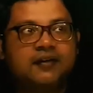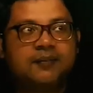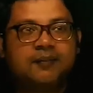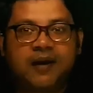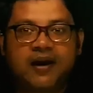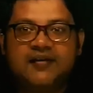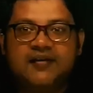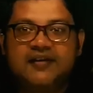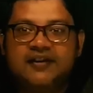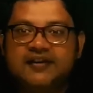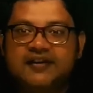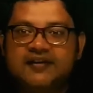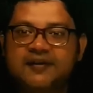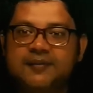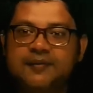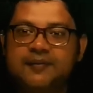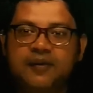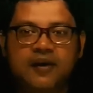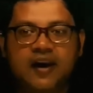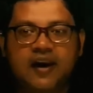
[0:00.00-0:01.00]

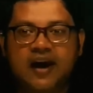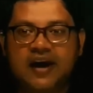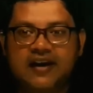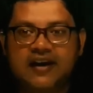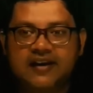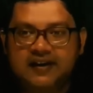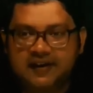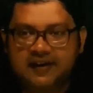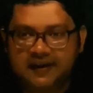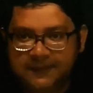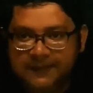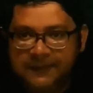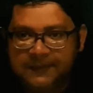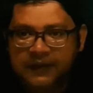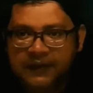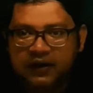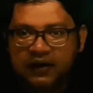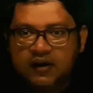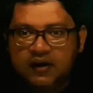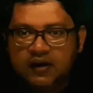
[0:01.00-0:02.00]
parasitism, like
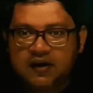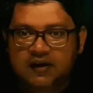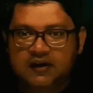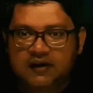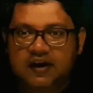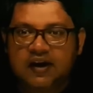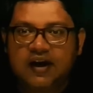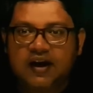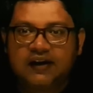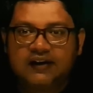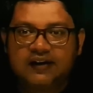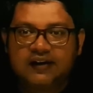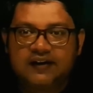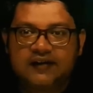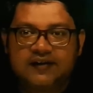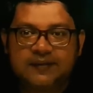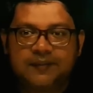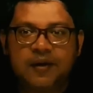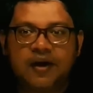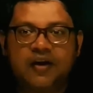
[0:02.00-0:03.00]
the other
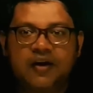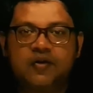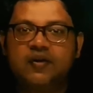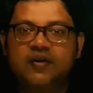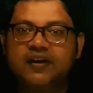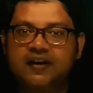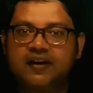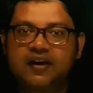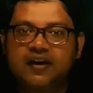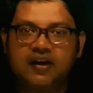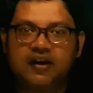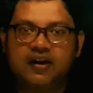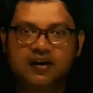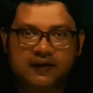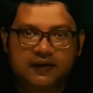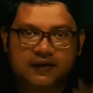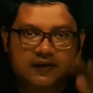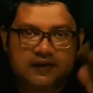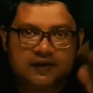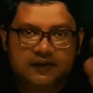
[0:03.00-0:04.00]
symbiotic
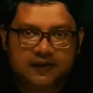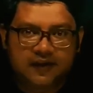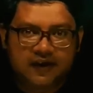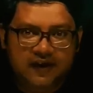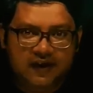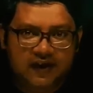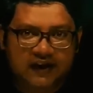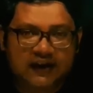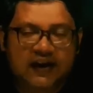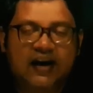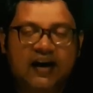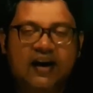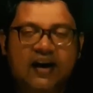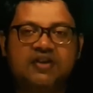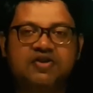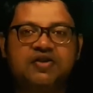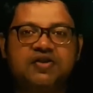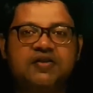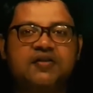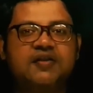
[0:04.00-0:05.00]

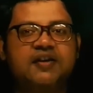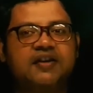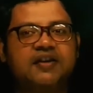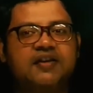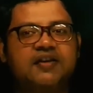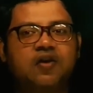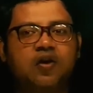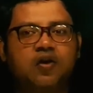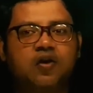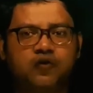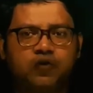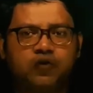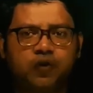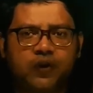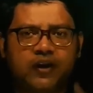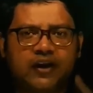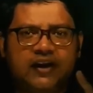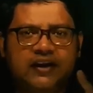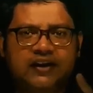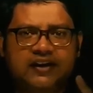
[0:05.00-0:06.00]
interactions, it is
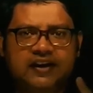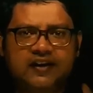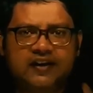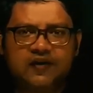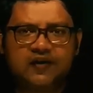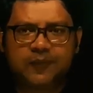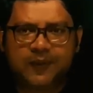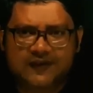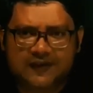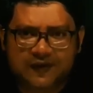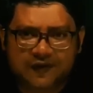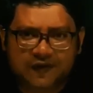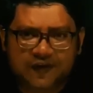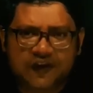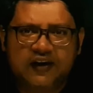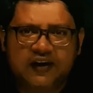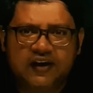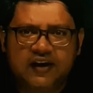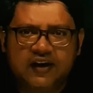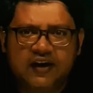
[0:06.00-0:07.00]
also
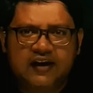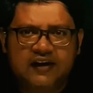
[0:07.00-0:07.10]
interspecific.